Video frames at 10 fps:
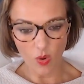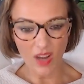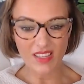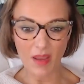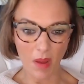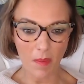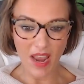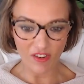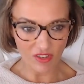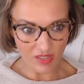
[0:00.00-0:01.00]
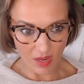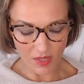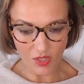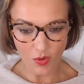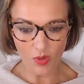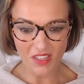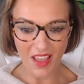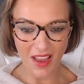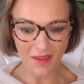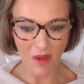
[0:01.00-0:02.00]
I set my parents up to talk to the
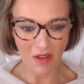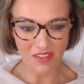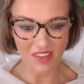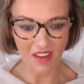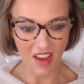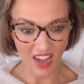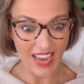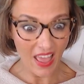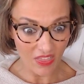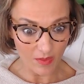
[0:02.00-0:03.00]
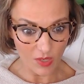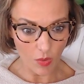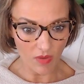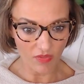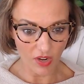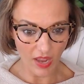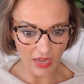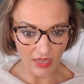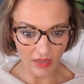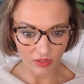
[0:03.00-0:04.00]
headmaster and get them to offer it A
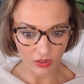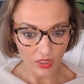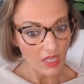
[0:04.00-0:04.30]
level.